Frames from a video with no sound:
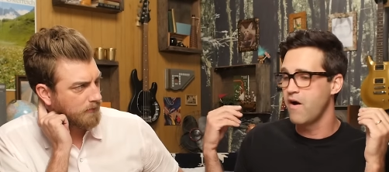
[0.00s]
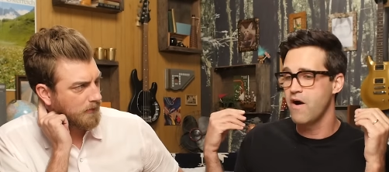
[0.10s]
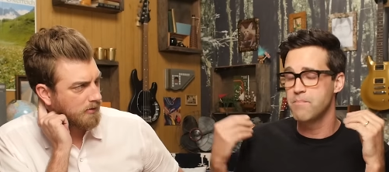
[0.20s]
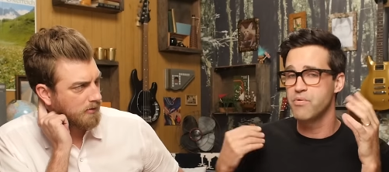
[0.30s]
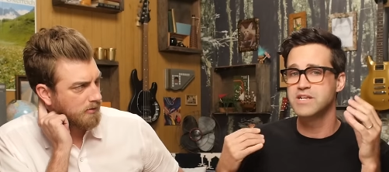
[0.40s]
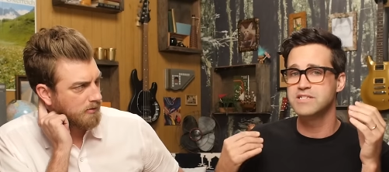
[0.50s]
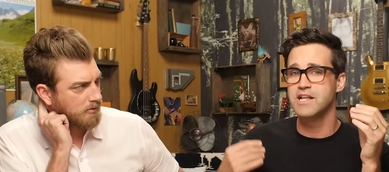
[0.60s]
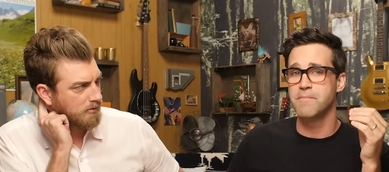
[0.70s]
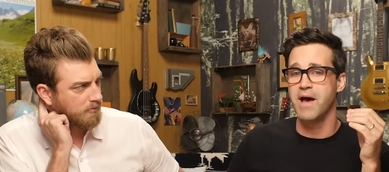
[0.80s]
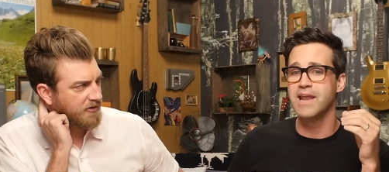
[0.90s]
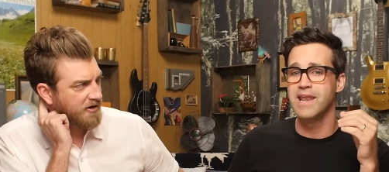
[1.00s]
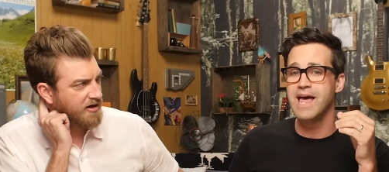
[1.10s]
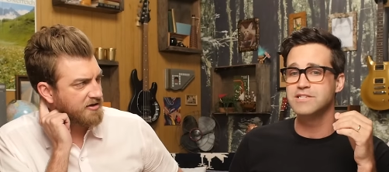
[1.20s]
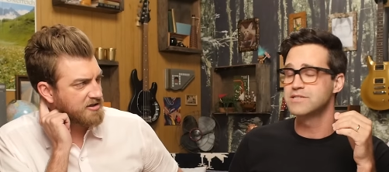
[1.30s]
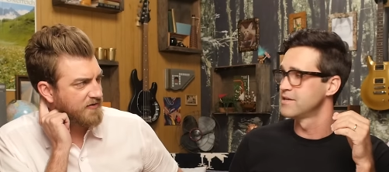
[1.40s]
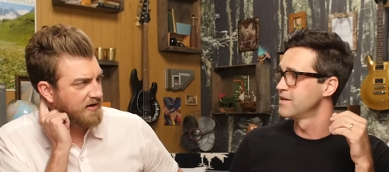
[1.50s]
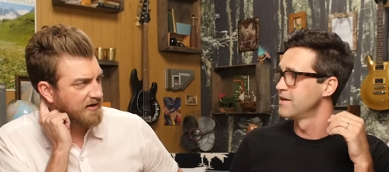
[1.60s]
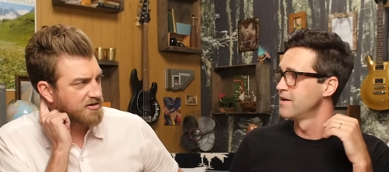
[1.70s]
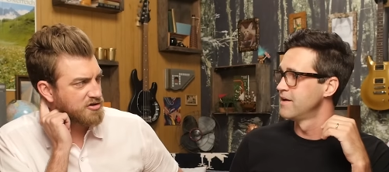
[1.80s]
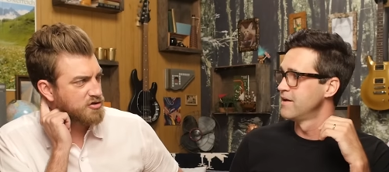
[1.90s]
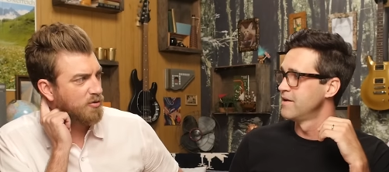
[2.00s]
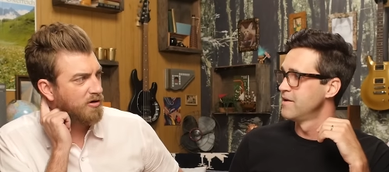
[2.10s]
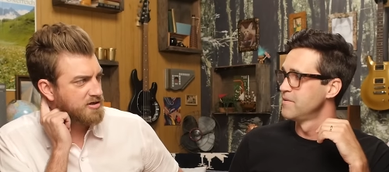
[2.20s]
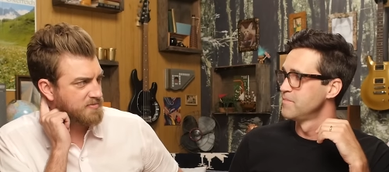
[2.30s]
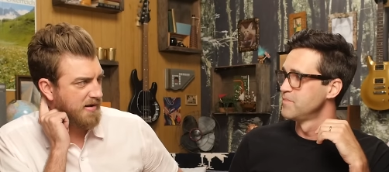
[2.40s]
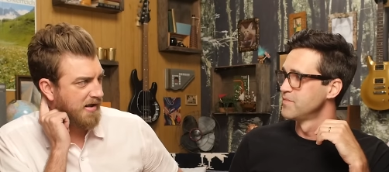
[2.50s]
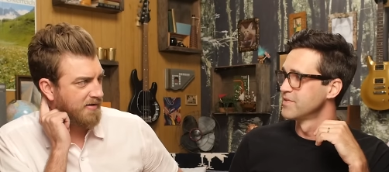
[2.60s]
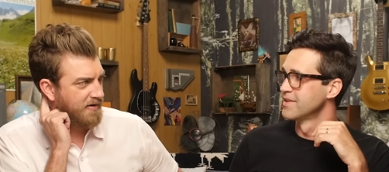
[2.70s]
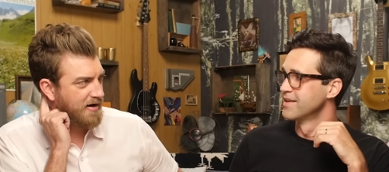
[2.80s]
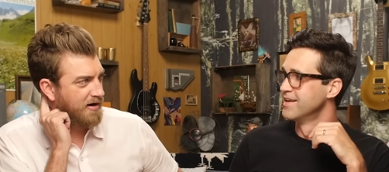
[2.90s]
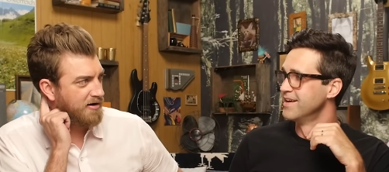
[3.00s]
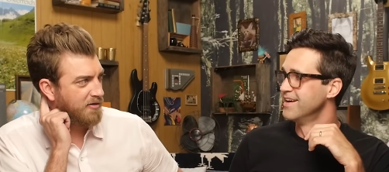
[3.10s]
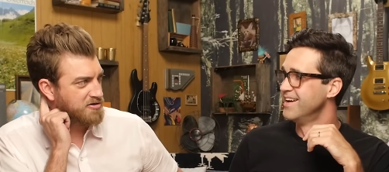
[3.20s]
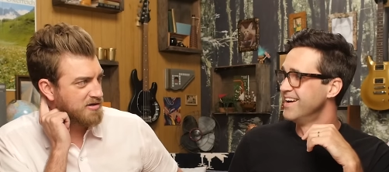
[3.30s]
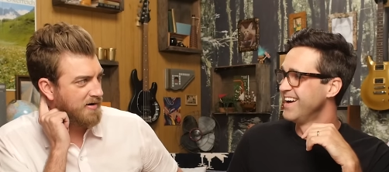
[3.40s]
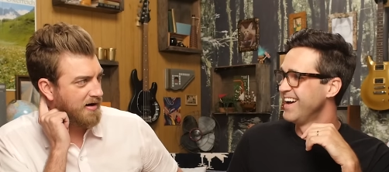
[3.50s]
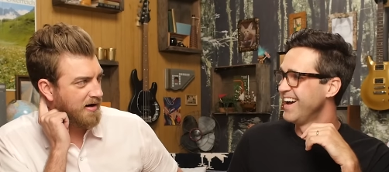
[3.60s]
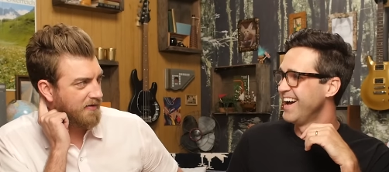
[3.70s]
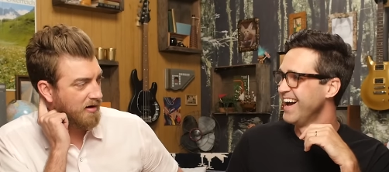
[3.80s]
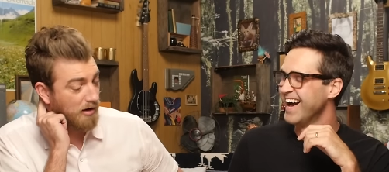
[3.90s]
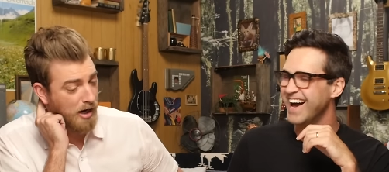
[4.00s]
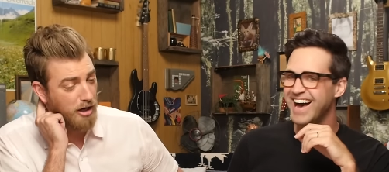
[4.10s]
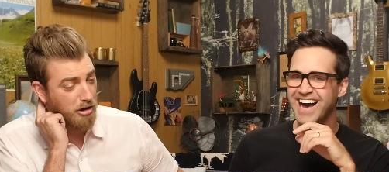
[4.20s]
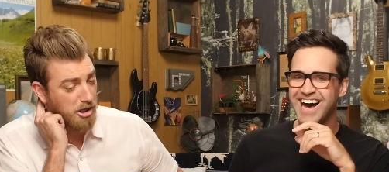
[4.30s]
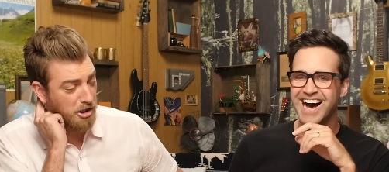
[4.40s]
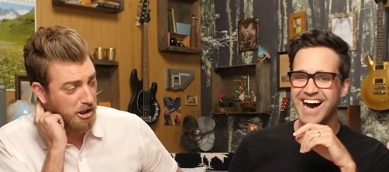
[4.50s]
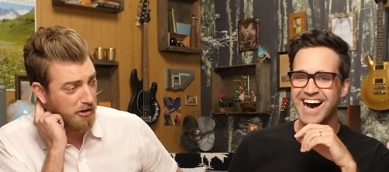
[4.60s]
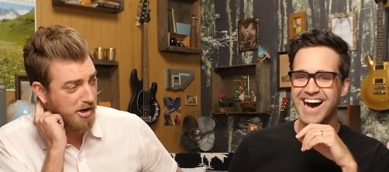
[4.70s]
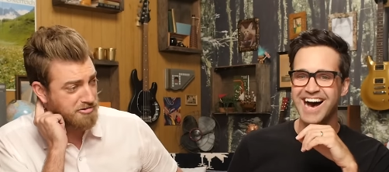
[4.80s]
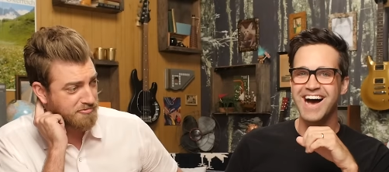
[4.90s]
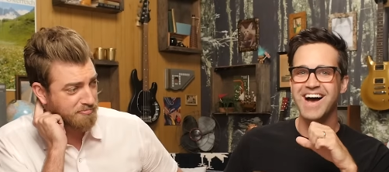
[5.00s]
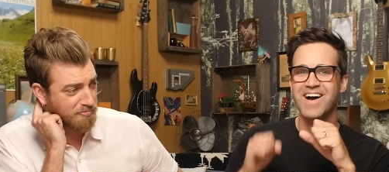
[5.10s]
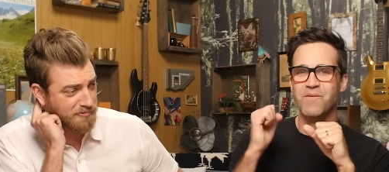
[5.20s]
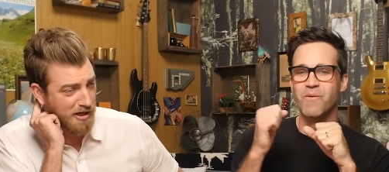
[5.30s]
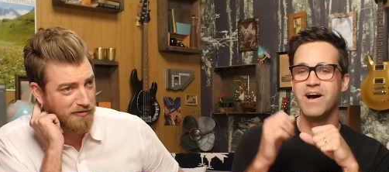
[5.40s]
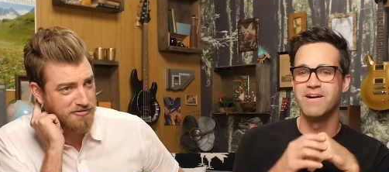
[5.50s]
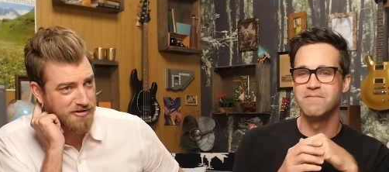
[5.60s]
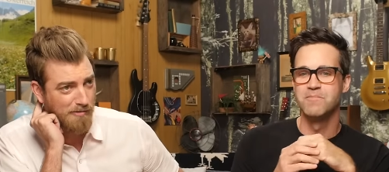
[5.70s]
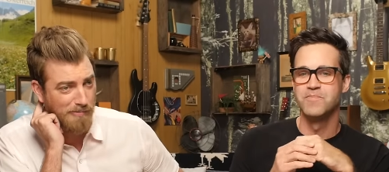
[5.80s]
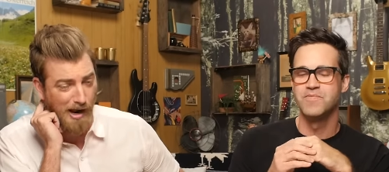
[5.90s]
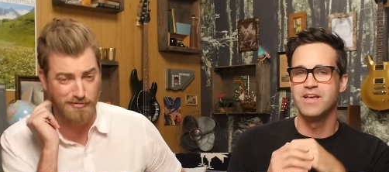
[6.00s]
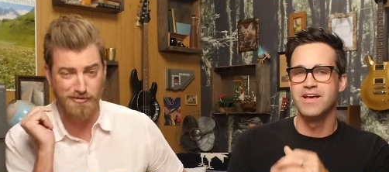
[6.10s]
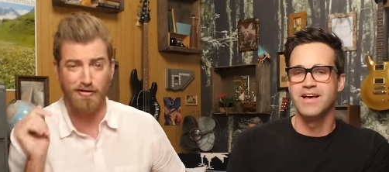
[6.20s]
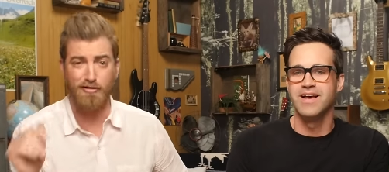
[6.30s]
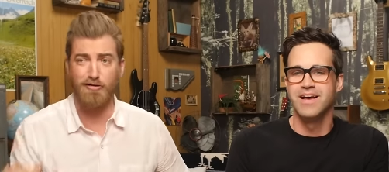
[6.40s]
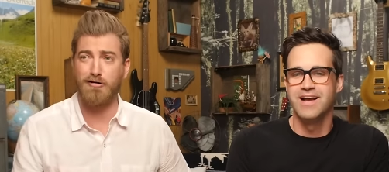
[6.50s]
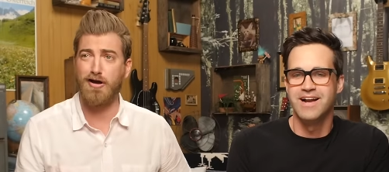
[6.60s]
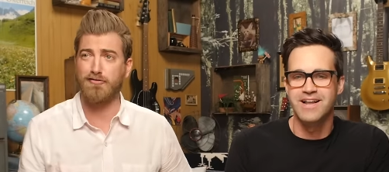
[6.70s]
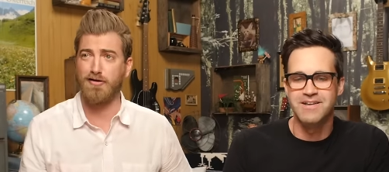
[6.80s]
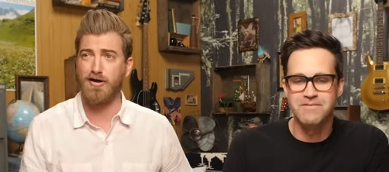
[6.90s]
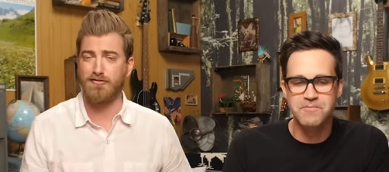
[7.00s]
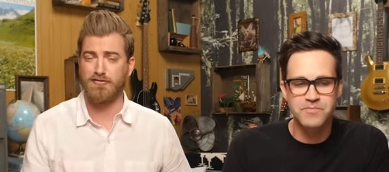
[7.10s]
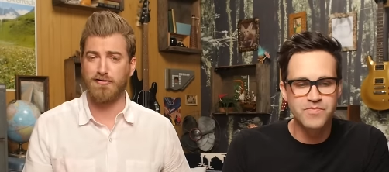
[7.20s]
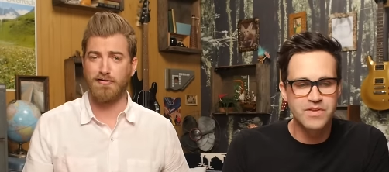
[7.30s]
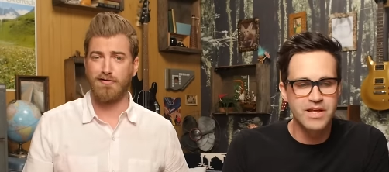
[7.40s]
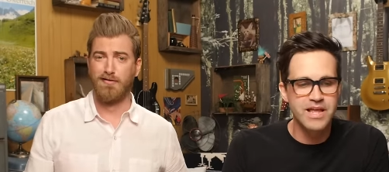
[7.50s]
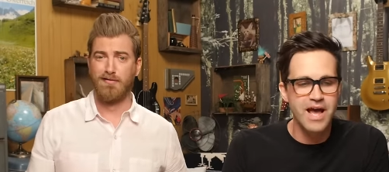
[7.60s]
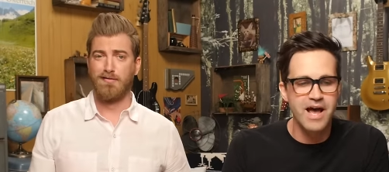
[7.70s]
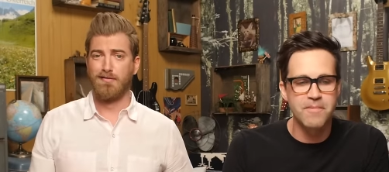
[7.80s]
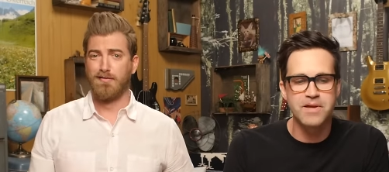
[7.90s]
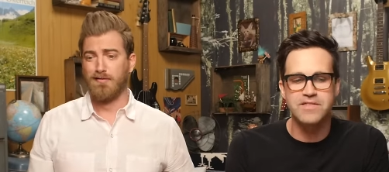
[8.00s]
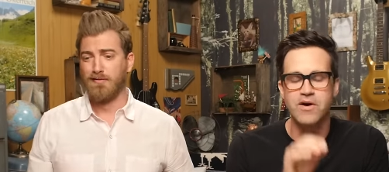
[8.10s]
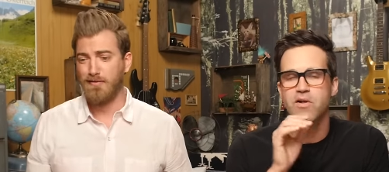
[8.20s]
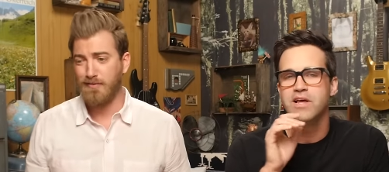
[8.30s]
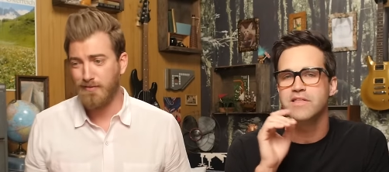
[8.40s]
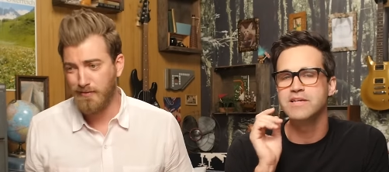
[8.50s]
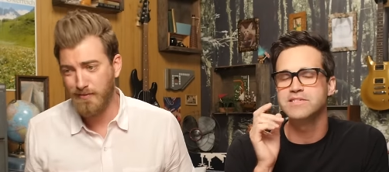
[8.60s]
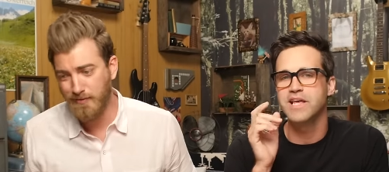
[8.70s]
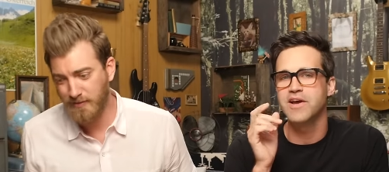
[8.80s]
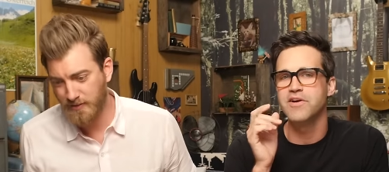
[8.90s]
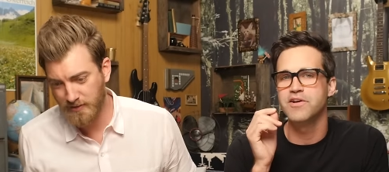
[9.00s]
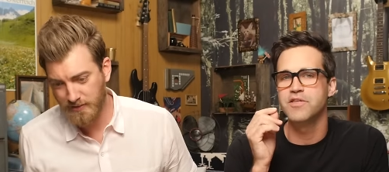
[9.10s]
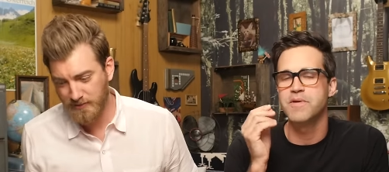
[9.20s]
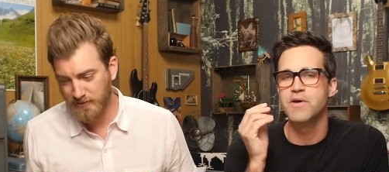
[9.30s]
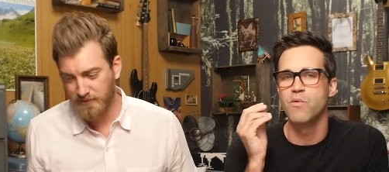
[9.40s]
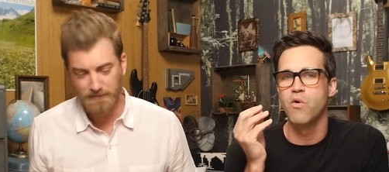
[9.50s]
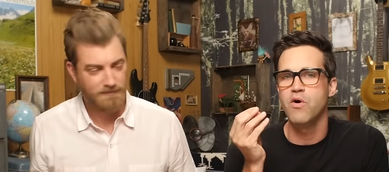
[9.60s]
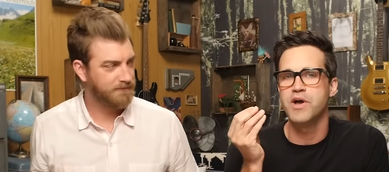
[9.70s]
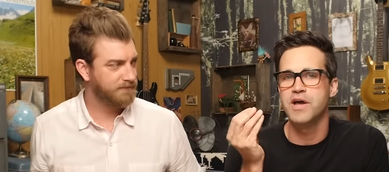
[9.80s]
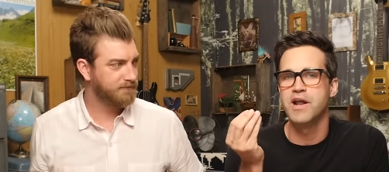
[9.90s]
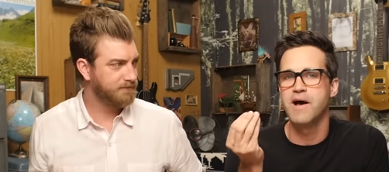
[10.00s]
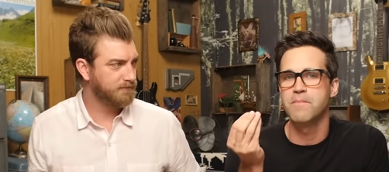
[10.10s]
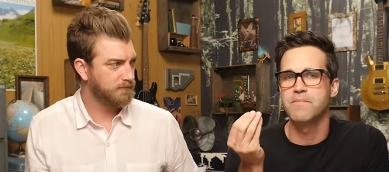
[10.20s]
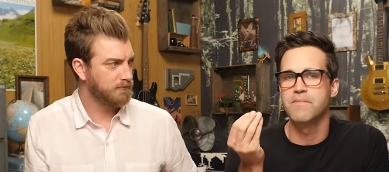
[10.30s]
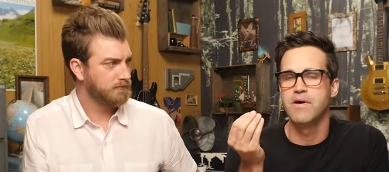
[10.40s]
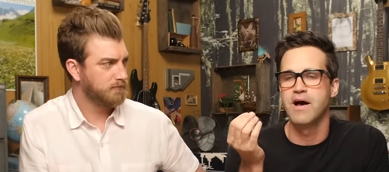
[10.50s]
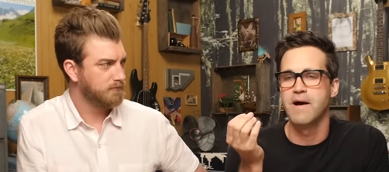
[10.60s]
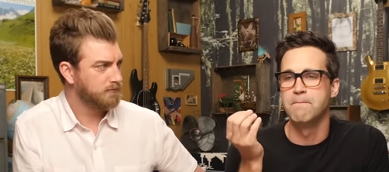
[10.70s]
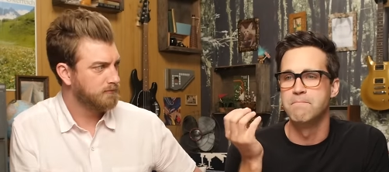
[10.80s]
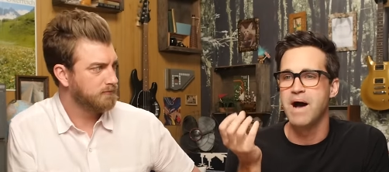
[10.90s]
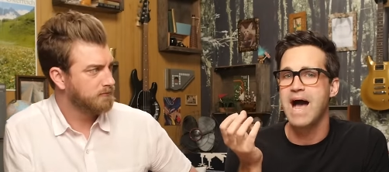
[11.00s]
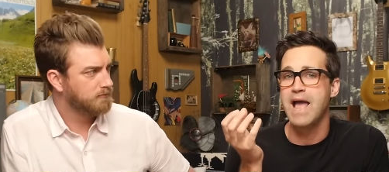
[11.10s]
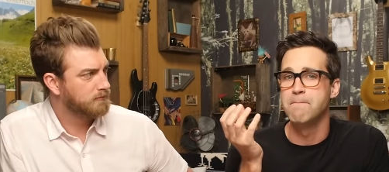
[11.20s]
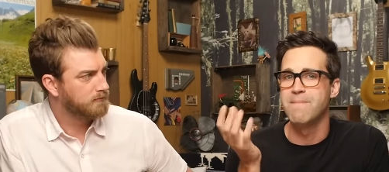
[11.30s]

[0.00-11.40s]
Speaker 1: are pretty slim. But they're gonna just find like a storage bin. They're not gonna know there's somebody in there. Oh, look at this. Take
Speaker 2: this out back, sell it on Craigslist. Yeah, I mean, the only thing scarier than being woken up by a